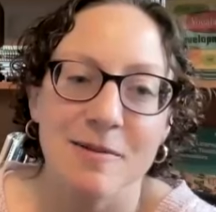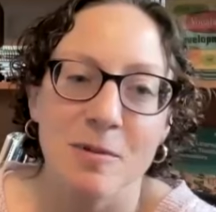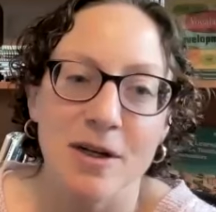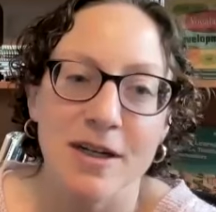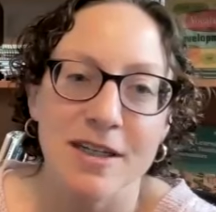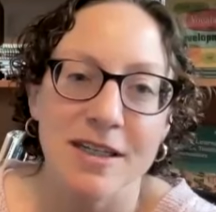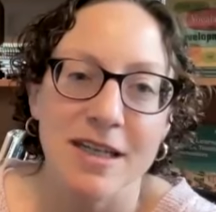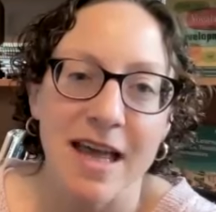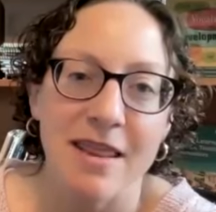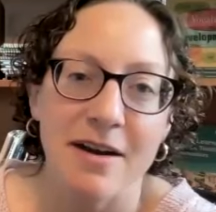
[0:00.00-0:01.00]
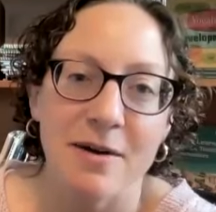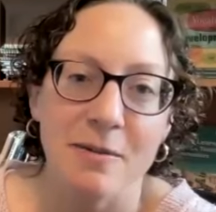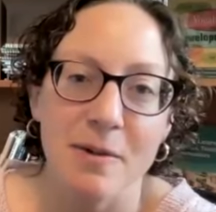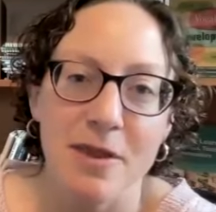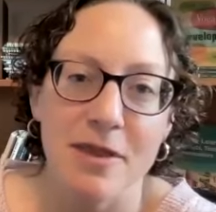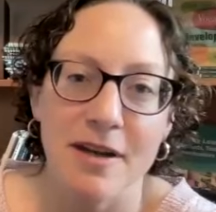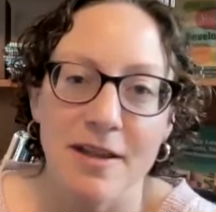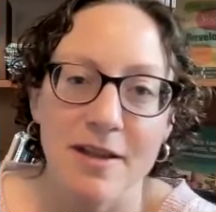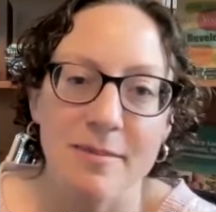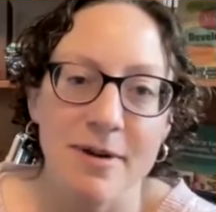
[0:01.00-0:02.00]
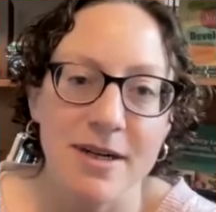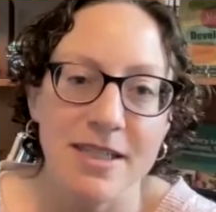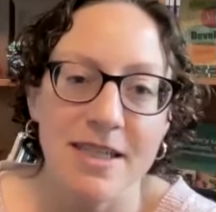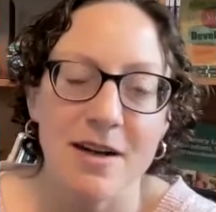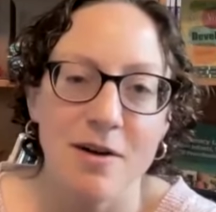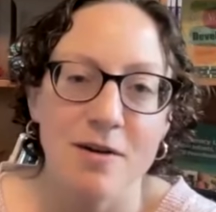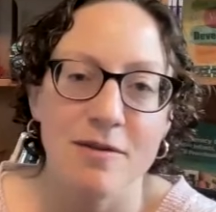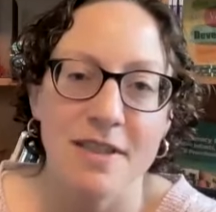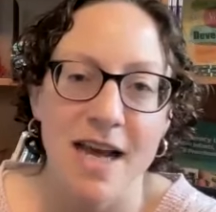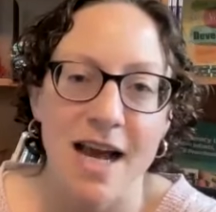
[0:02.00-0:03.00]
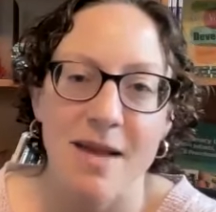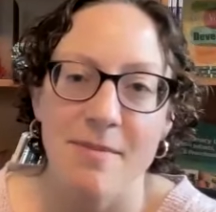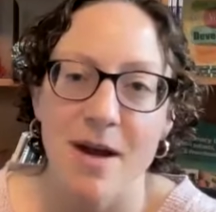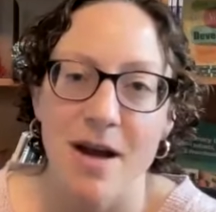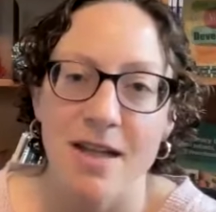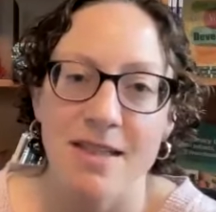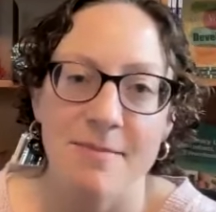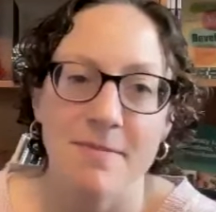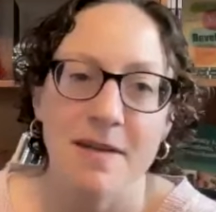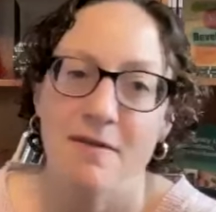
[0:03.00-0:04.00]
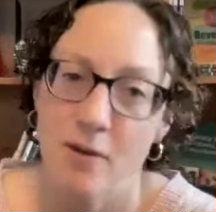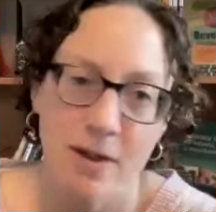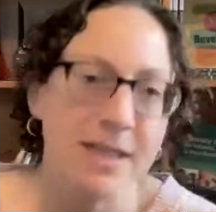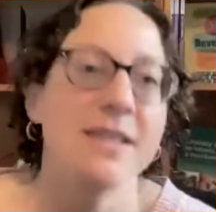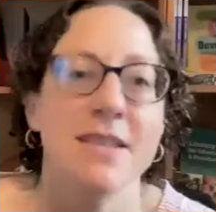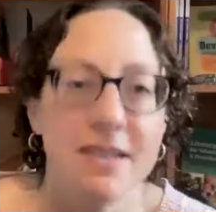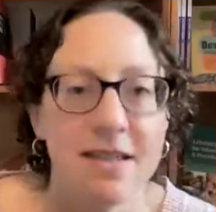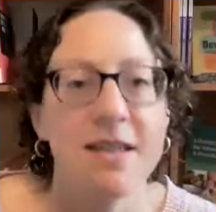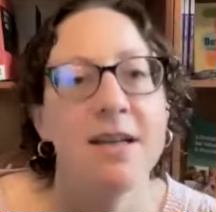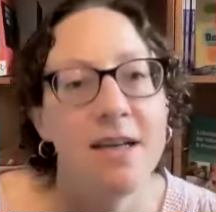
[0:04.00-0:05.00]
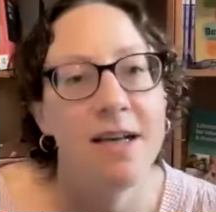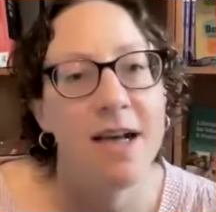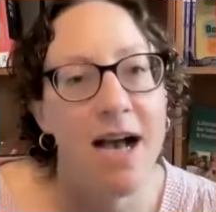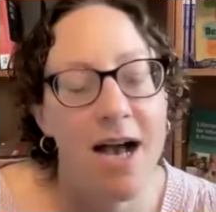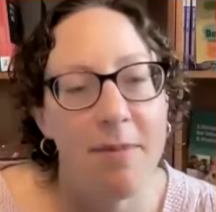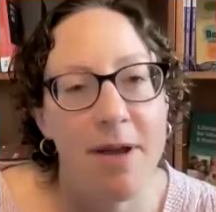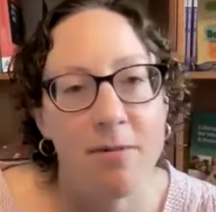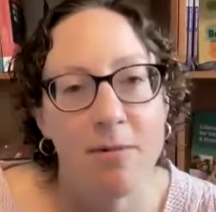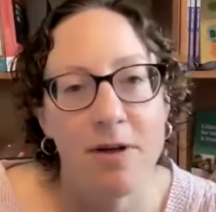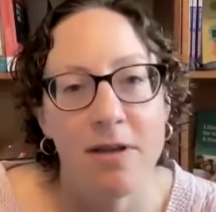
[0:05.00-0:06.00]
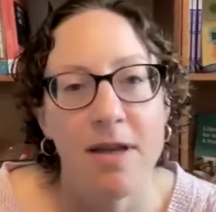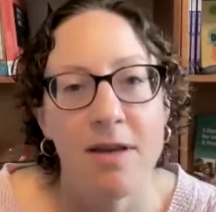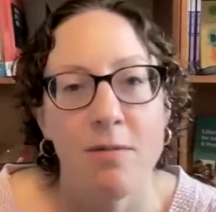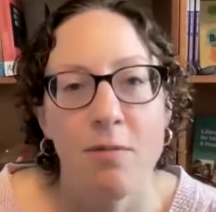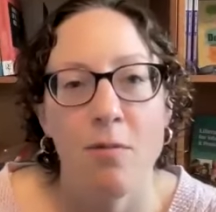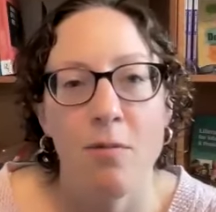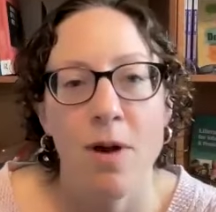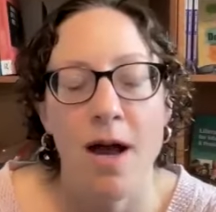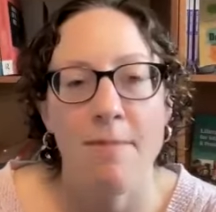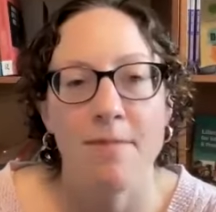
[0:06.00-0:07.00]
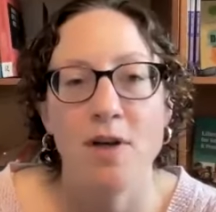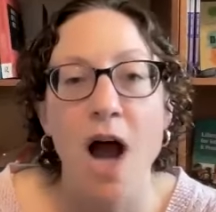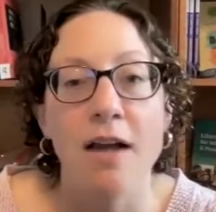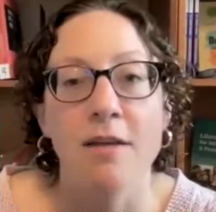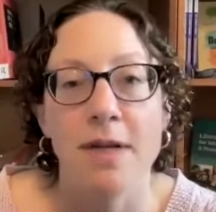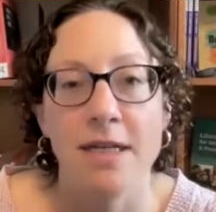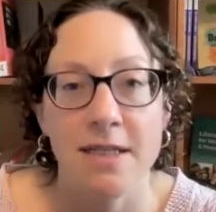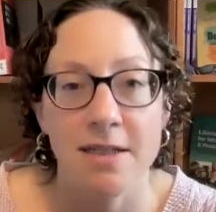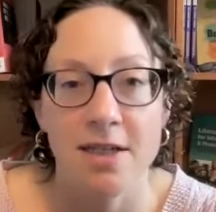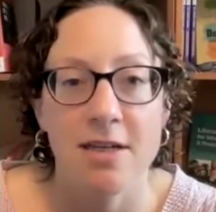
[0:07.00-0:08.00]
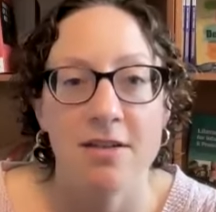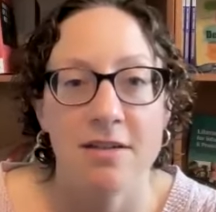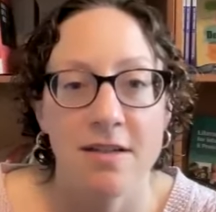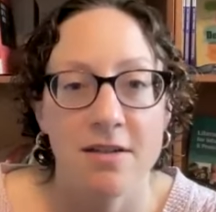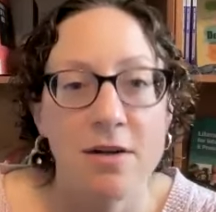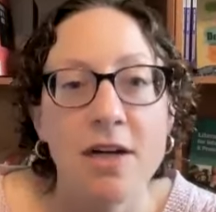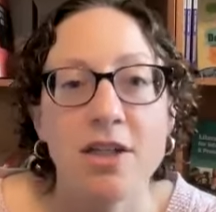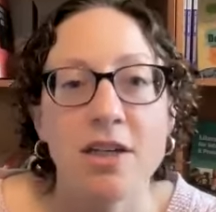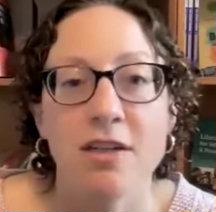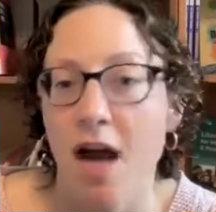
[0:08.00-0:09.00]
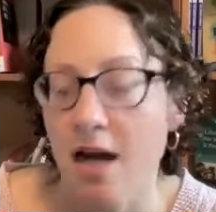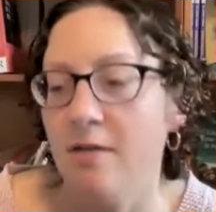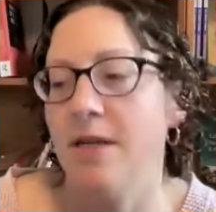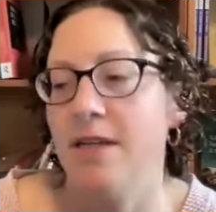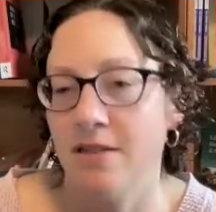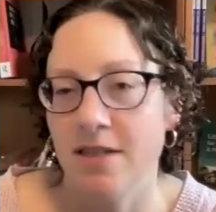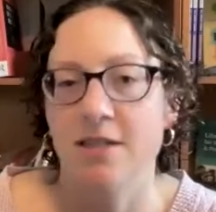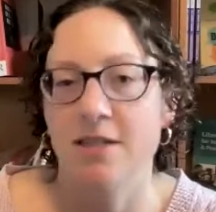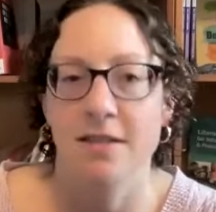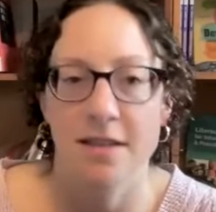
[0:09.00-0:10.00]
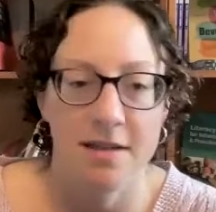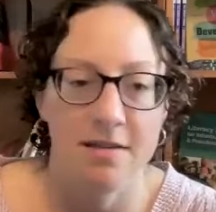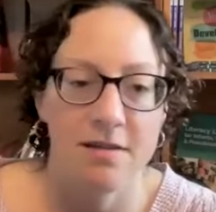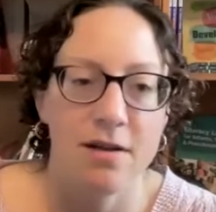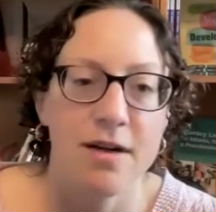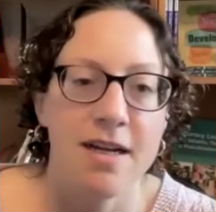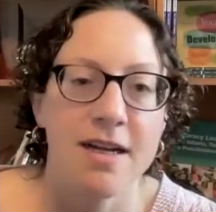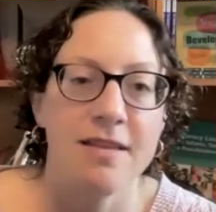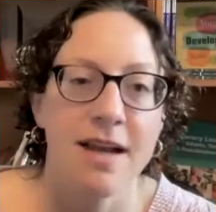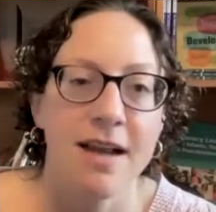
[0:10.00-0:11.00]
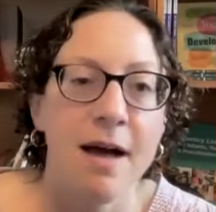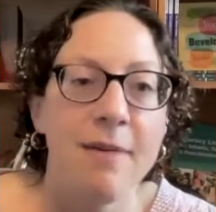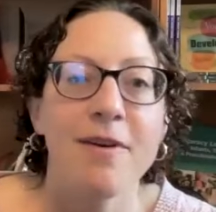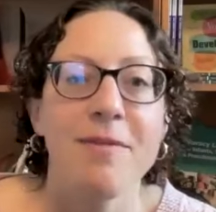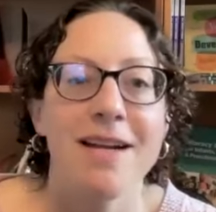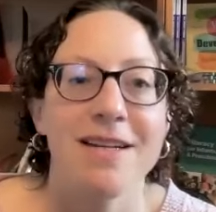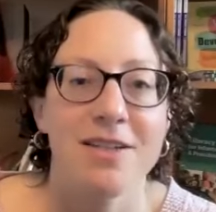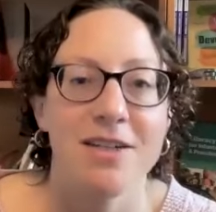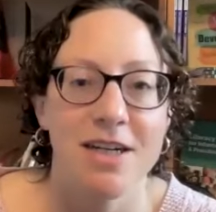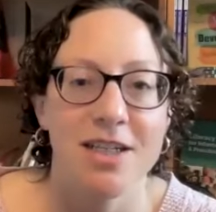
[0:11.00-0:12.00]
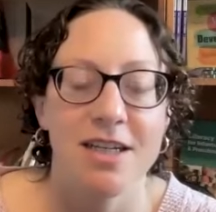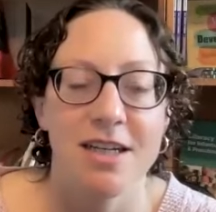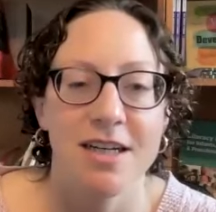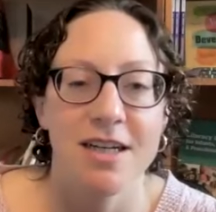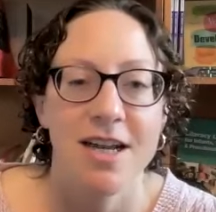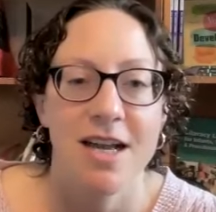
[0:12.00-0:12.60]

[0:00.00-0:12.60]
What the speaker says: work together with another person over time on something focused, and really documenting changes in instruction, documenting changes in kids' learning that come from that instruction,